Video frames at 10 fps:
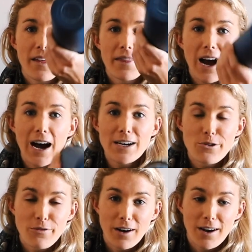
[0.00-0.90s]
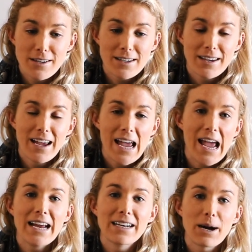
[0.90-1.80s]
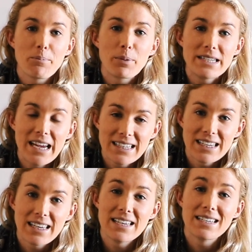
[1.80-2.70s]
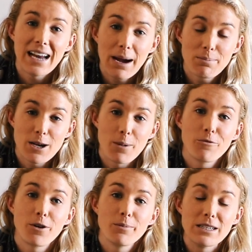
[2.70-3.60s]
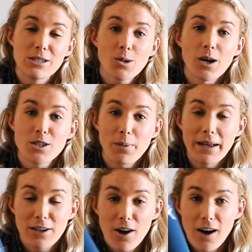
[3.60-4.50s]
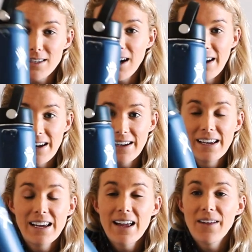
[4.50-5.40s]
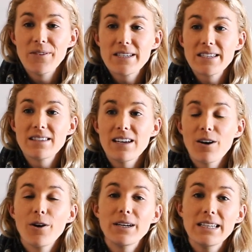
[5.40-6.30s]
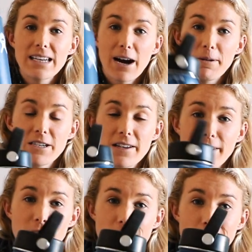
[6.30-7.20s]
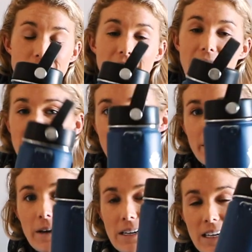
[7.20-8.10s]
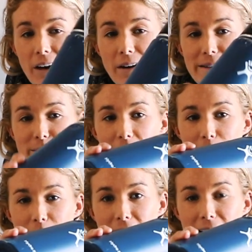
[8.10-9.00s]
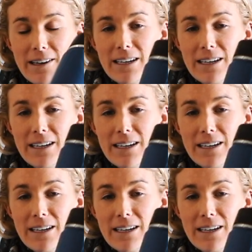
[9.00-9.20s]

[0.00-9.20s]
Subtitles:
The Hydro Flask ended up protecting his laptop from being squashed by the car tire, and this is the only damage that resulted in a tear in his backpack.